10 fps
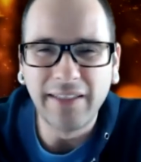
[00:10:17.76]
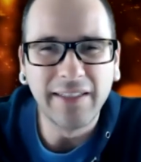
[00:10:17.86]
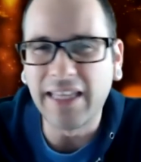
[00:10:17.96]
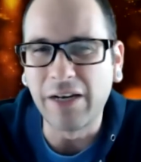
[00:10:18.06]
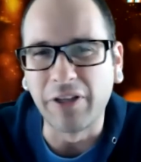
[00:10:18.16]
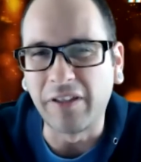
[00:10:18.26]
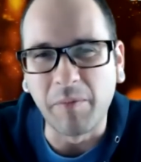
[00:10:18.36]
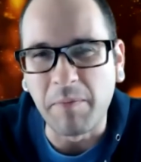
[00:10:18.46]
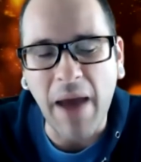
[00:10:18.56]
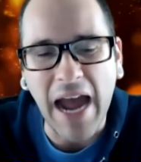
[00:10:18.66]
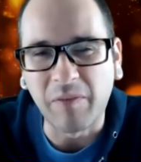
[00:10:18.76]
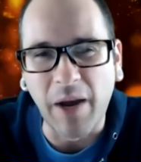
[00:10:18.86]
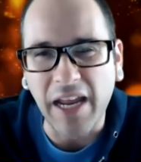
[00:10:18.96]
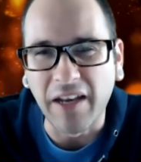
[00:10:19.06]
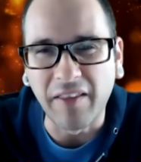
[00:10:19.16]
they don't need to be backed
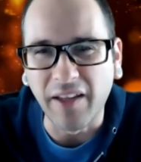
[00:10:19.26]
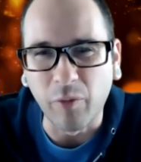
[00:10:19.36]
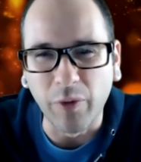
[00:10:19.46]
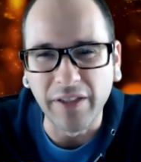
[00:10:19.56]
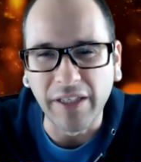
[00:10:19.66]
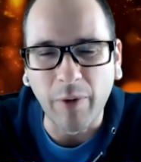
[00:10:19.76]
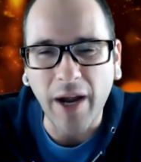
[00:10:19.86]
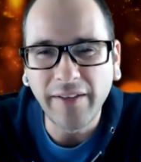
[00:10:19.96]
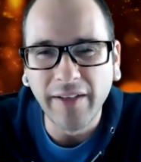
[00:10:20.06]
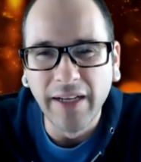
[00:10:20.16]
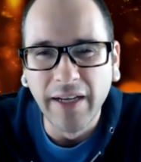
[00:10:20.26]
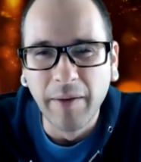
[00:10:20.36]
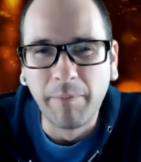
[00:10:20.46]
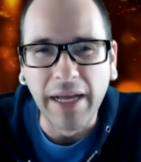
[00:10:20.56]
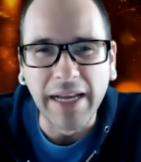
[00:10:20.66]
by anything really right
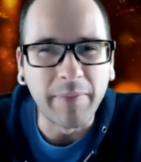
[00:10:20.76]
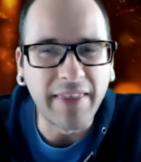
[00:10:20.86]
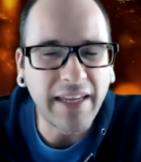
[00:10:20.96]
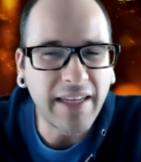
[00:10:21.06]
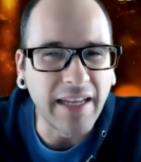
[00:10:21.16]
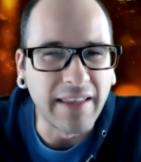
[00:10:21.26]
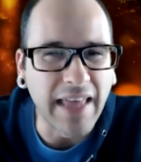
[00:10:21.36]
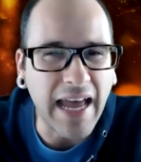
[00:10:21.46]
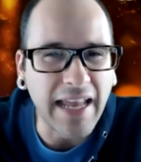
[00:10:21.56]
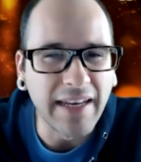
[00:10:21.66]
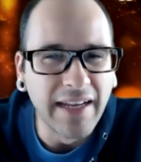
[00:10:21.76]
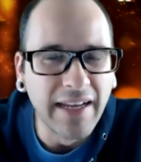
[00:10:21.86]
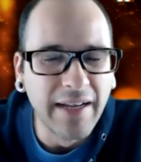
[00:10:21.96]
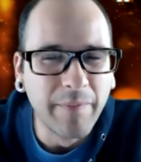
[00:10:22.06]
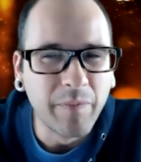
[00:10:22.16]
but i'm thinking that
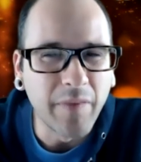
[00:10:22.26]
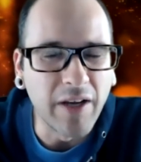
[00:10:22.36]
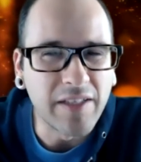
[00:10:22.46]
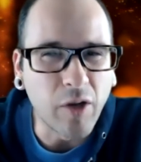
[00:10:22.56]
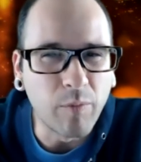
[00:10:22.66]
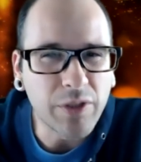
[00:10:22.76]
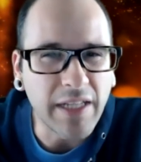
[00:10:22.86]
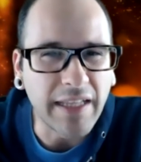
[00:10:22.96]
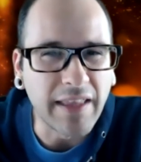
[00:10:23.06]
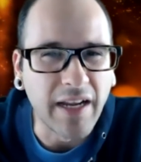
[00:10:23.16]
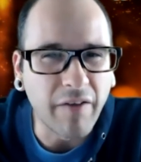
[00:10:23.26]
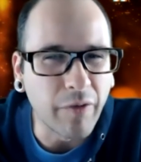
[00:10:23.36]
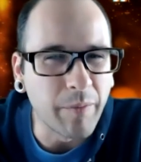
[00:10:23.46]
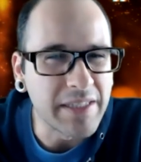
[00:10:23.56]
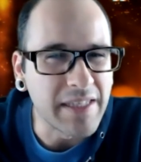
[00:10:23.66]
it's almost like the
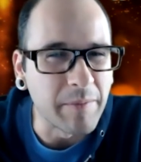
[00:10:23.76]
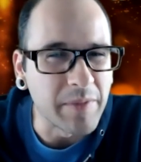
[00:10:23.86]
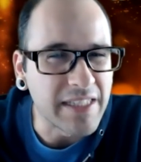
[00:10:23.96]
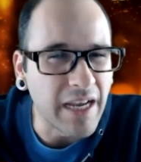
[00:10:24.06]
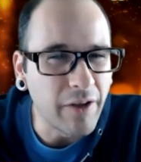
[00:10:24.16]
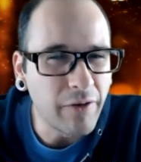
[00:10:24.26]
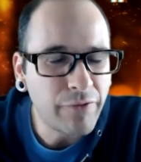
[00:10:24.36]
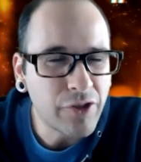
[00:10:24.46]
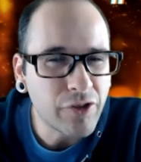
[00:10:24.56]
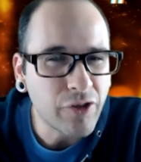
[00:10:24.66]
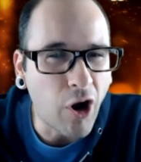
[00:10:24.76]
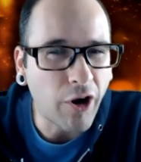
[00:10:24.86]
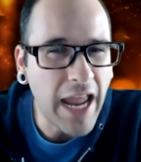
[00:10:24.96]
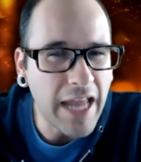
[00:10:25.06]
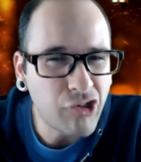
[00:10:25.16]
governments themselves are
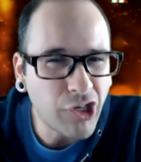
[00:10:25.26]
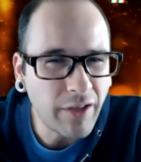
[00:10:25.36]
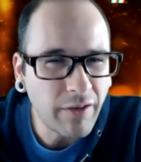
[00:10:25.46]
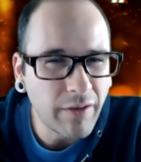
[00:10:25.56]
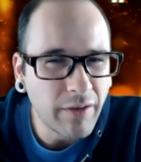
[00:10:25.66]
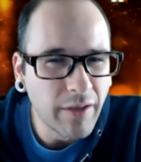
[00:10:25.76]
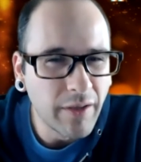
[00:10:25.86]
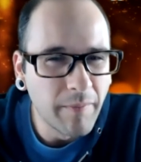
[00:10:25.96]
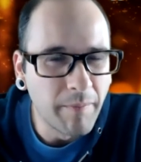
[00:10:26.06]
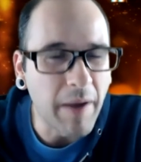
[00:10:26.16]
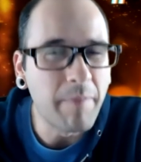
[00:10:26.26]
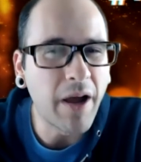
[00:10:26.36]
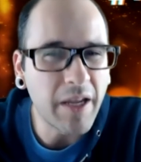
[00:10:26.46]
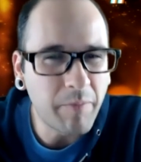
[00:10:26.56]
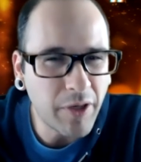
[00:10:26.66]
hedging by
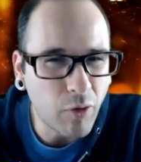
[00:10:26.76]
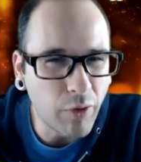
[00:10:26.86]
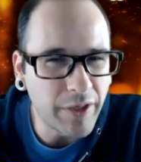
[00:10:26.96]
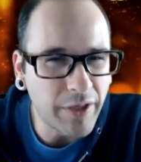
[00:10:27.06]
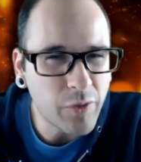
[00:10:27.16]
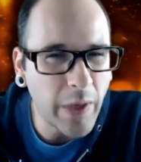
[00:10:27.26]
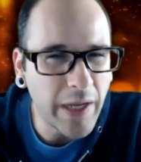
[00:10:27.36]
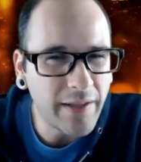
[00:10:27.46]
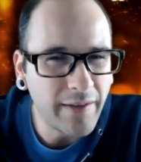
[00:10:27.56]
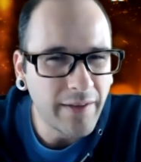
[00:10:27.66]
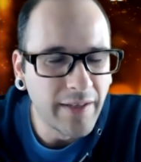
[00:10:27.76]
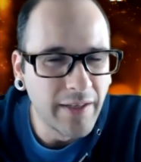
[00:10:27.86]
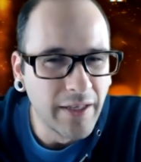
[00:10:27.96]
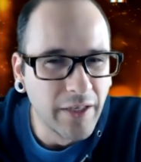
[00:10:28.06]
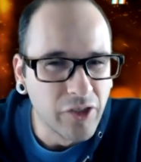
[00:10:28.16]
buying bitcoin as well
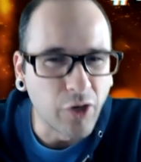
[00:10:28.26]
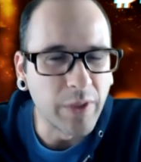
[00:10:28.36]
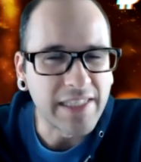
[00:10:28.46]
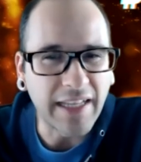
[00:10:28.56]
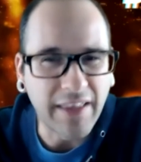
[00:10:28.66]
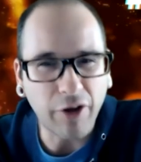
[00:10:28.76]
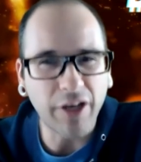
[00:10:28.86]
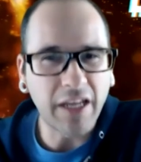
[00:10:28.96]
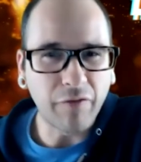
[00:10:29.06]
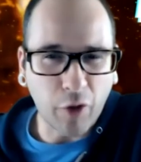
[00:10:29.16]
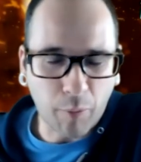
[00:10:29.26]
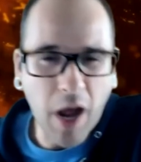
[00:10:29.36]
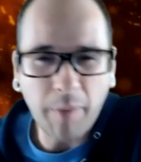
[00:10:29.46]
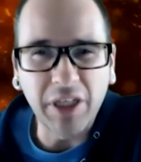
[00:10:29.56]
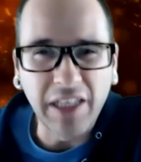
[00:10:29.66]
so it's like they're going to give their
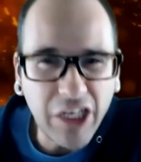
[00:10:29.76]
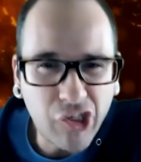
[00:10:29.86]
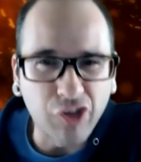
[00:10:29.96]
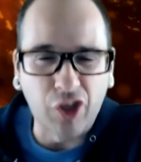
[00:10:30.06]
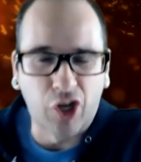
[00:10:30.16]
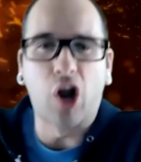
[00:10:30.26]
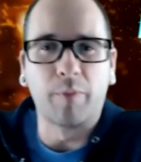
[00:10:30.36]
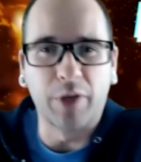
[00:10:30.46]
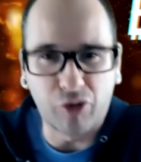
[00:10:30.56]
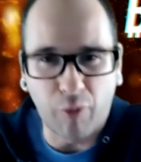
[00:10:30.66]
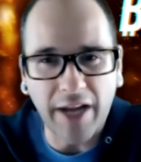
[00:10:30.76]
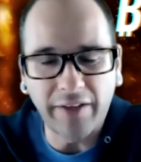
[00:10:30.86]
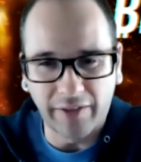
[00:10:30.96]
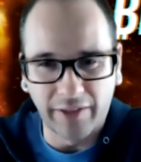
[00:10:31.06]
population the garbage right